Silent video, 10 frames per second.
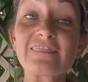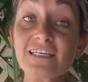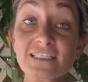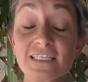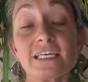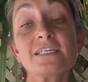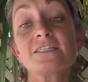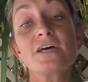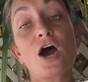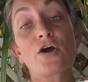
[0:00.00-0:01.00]
This
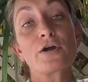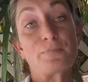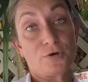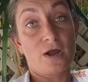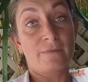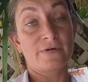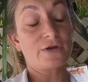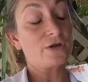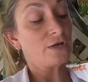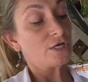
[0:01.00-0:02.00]
is our
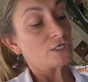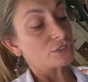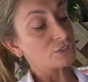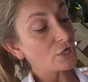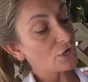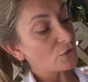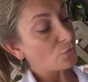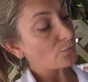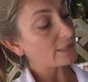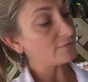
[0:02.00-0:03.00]
barometer. So
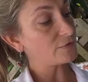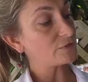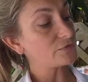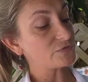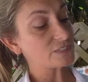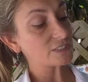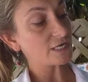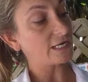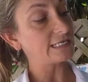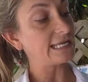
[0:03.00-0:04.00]
we've used
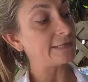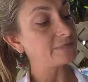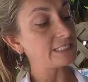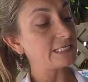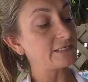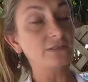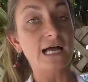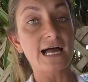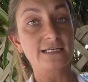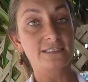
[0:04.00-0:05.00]
an empty
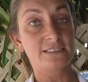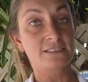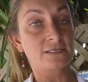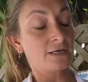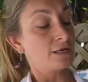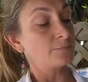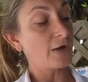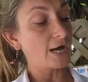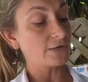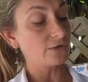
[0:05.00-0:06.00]
glass
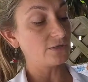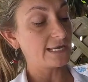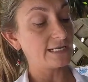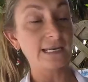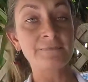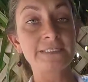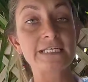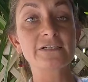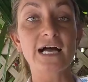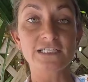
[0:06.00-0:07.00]
bottle and an empty
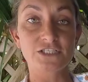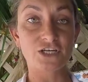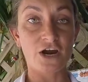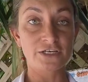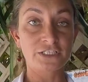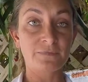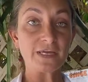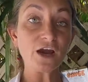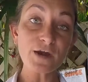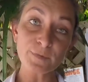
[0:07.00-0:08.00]
glass jar to
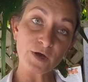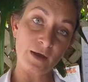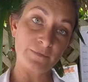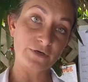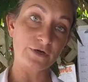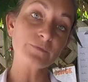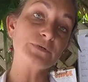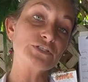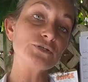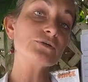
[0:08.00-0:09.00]
make our barometer,
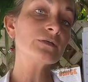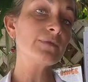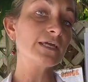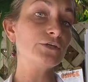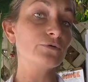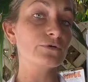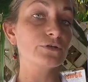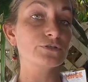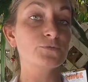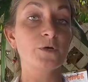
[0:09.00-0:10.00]
but you can make
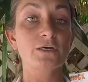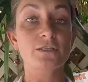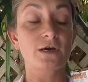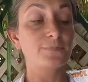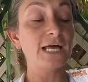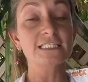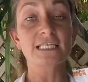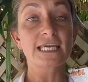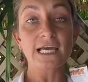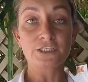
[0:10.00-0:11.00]
yours with a
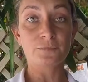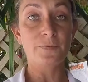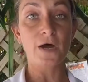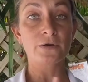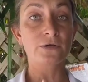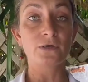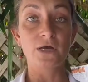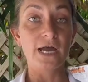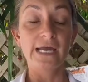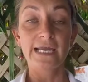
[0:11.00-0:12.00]
plastic ketchup bottle
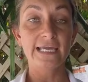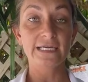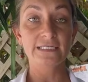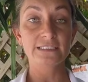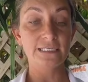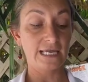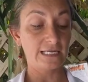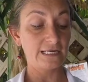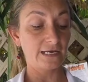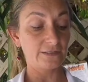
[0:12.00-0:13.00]
and
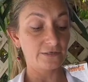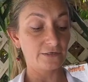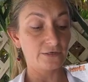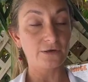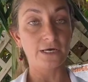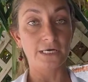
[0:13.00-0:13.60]
any other